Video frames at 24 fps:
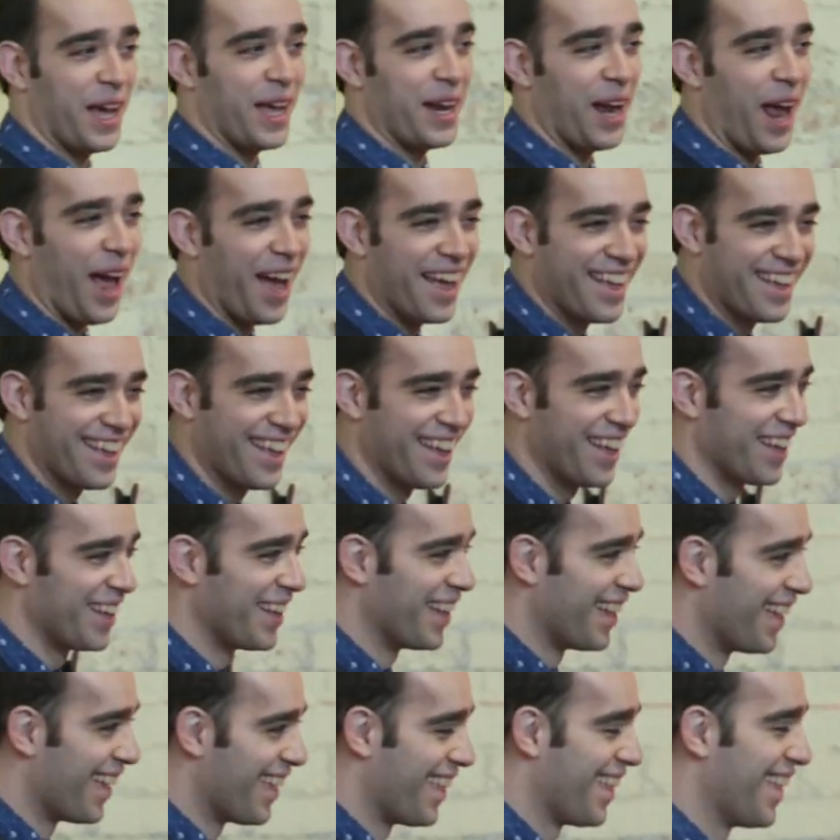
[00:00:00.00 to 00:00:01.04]
and I
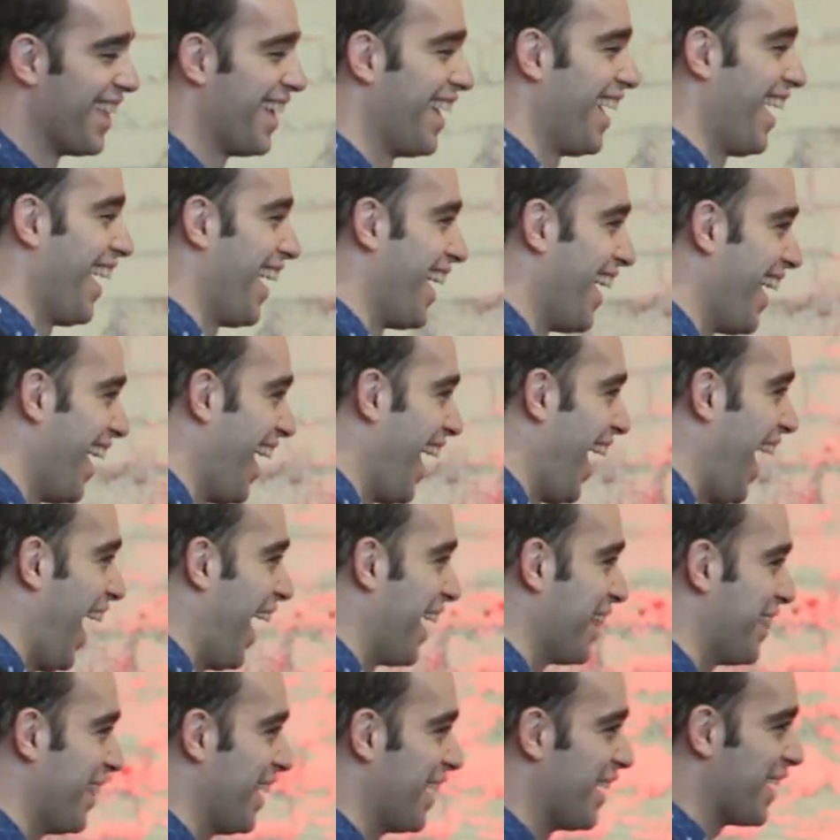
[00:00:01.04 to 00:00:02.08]

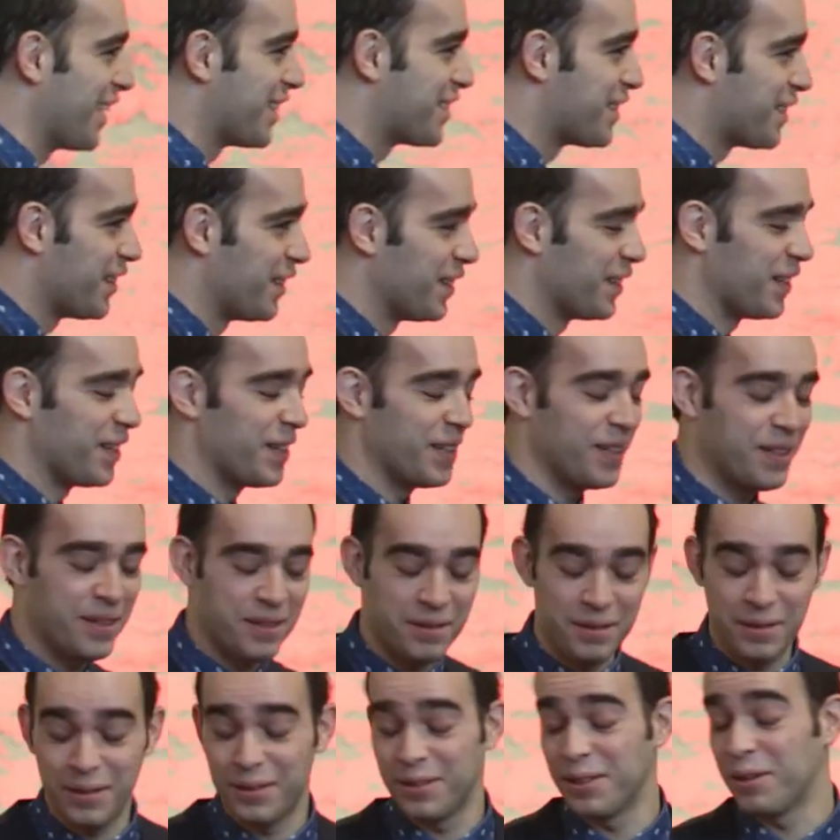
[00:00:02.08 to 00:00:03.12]
think it's a
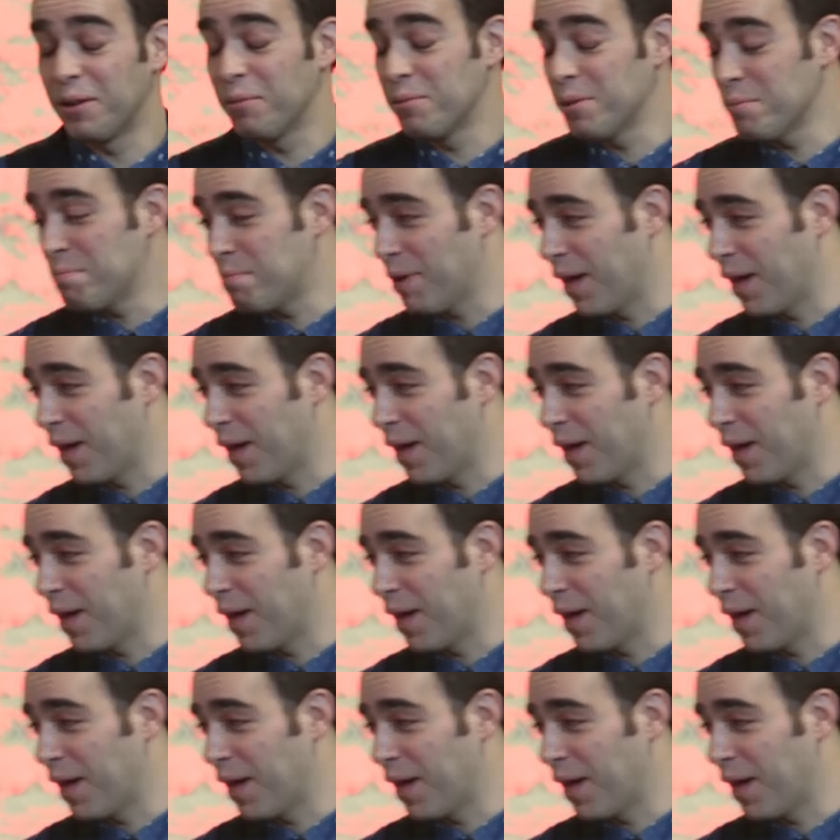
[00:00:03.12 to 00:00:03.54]
little bit